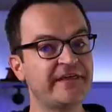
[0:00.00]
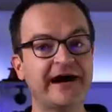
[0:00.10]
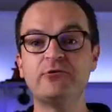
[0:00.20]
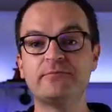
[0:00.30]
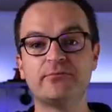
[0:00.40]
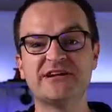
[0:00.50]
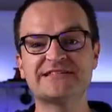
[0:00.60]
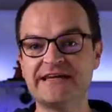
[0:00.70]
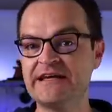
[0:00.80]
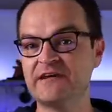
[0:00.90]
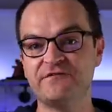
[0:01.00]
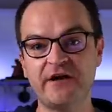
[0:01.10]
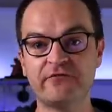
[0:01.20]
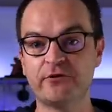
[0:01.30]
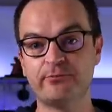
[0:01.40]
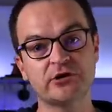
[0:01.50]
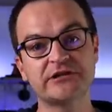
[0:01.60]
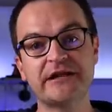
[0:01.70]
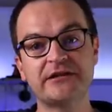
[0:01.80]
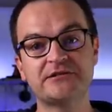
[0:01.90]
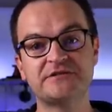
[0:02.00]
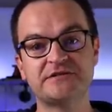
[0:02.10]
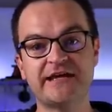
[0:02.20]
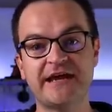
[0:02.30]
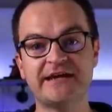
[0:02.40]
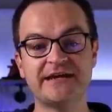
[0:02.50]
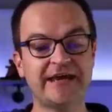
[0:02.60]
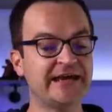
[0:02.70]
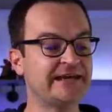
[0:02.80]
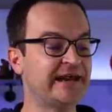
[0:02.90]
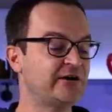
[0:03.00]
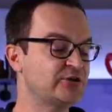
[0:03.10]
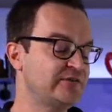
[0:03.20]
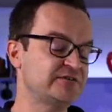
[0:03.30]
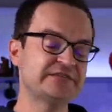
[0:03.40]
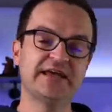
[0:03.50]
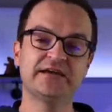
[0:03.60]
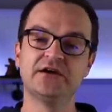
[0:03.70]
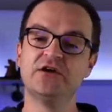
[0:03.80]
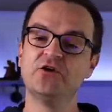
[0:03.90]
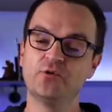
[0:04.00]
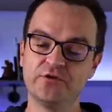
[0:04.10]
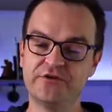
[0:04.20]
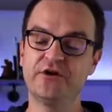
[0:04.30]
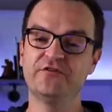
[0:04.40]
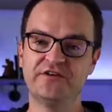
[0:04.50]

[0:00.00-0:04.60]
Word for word: That one brings Ick, Velvet, or Brooklynella to the tank, and now you have a tank with no